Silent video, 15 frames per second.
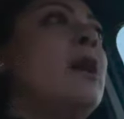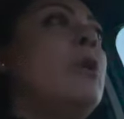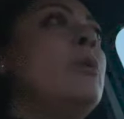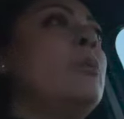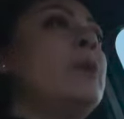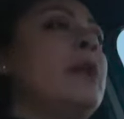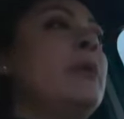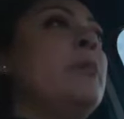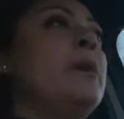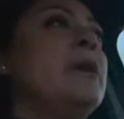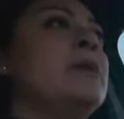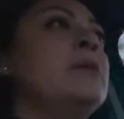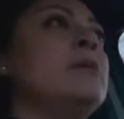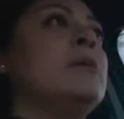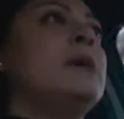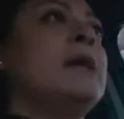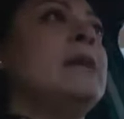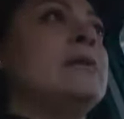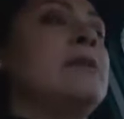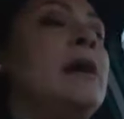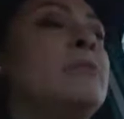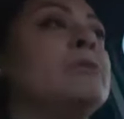when I went, it,
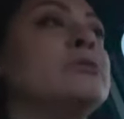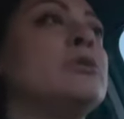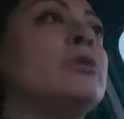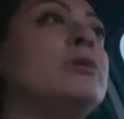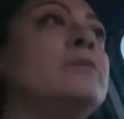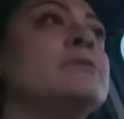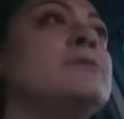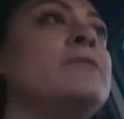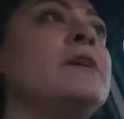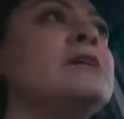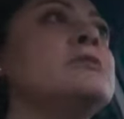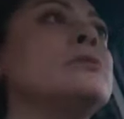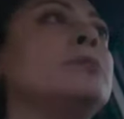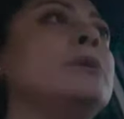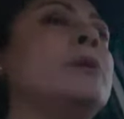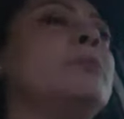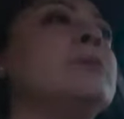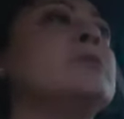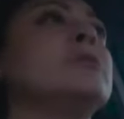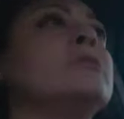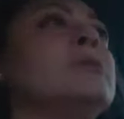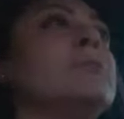I was told it was fixed, so when I
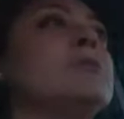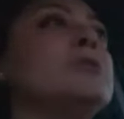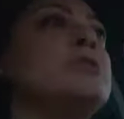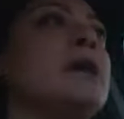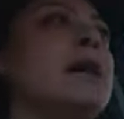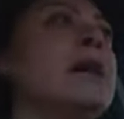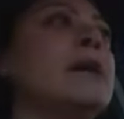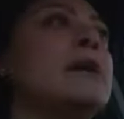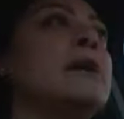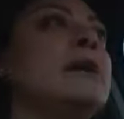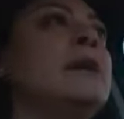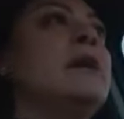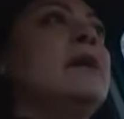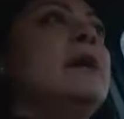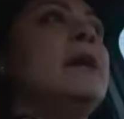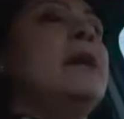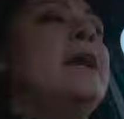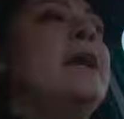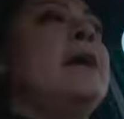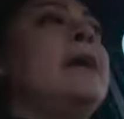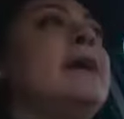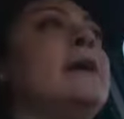went to go double check,
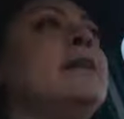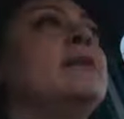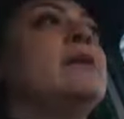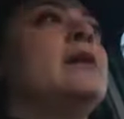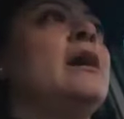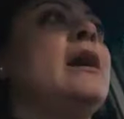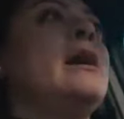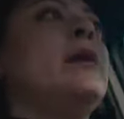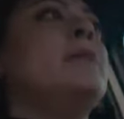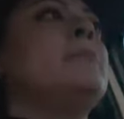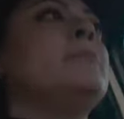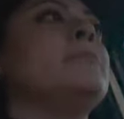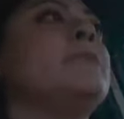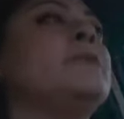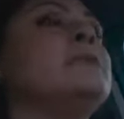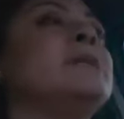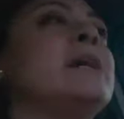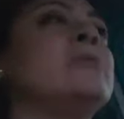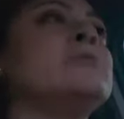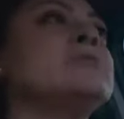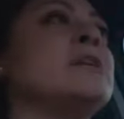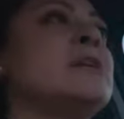and um, the
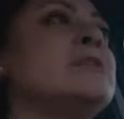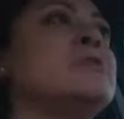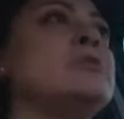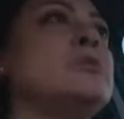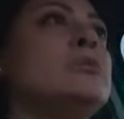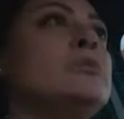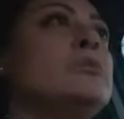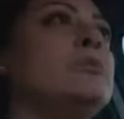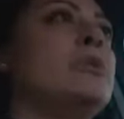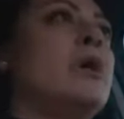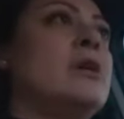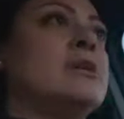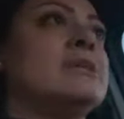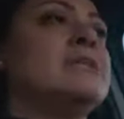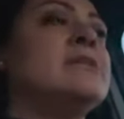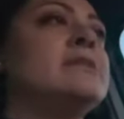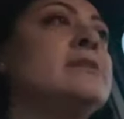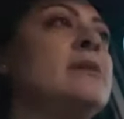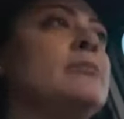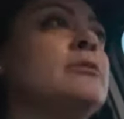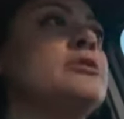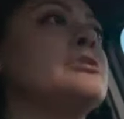downside to our
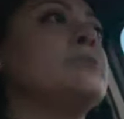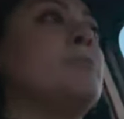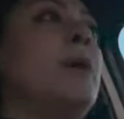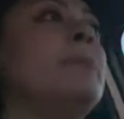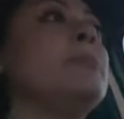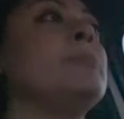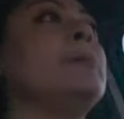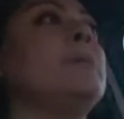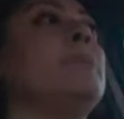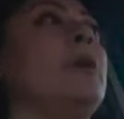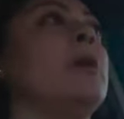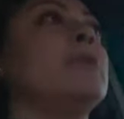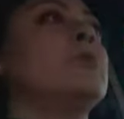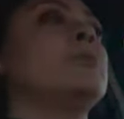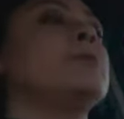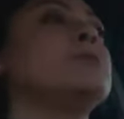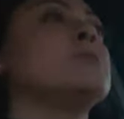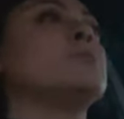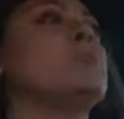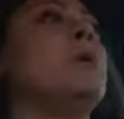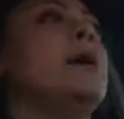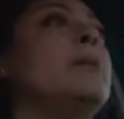system, which is probably part of the
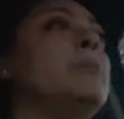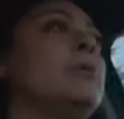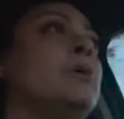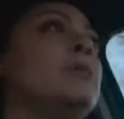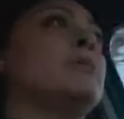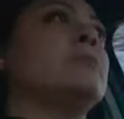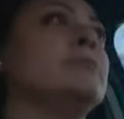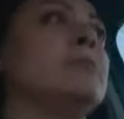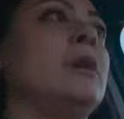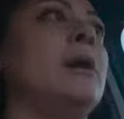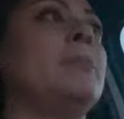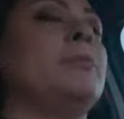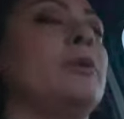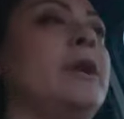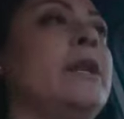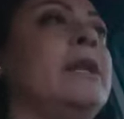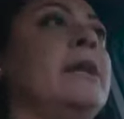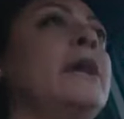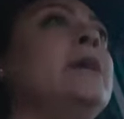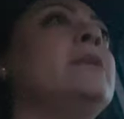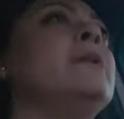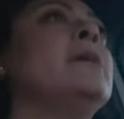reason why we're upgrading
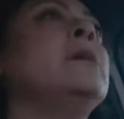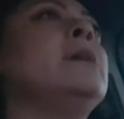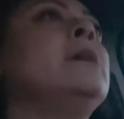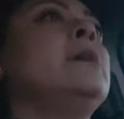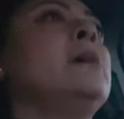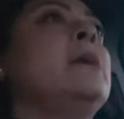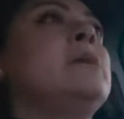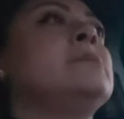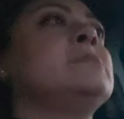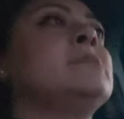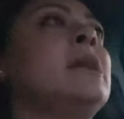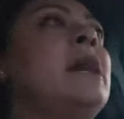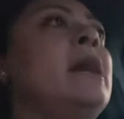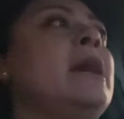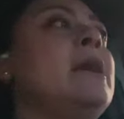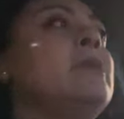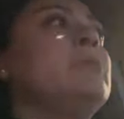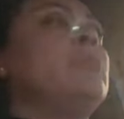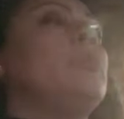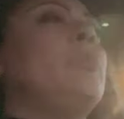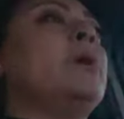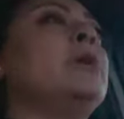it, is that
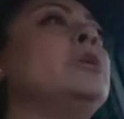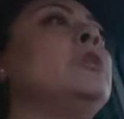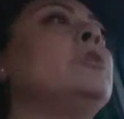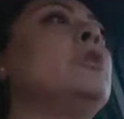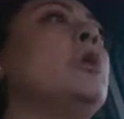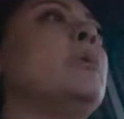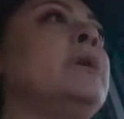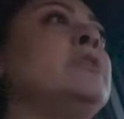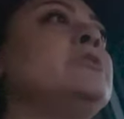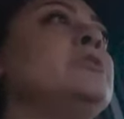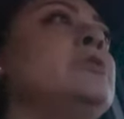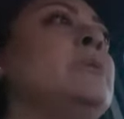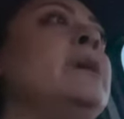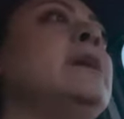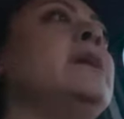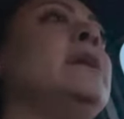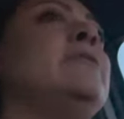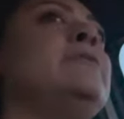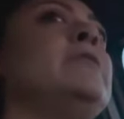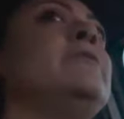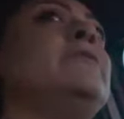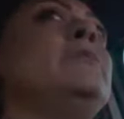when you go into it,
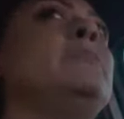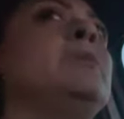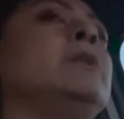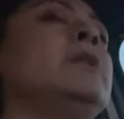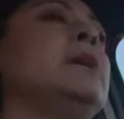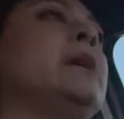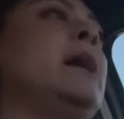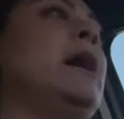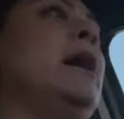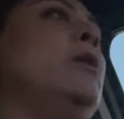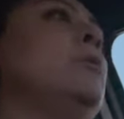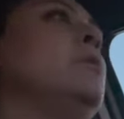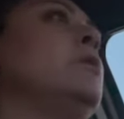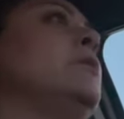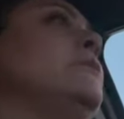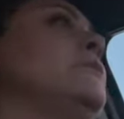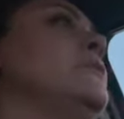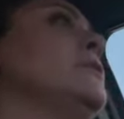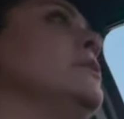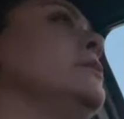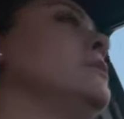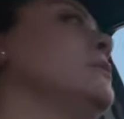even if you click out of
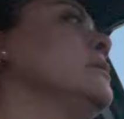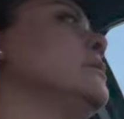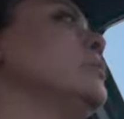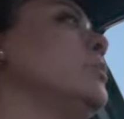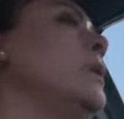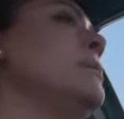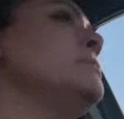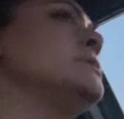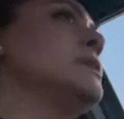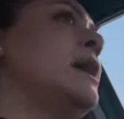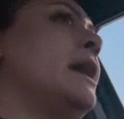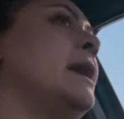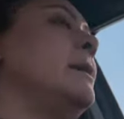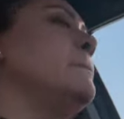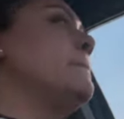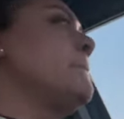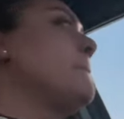the, the website,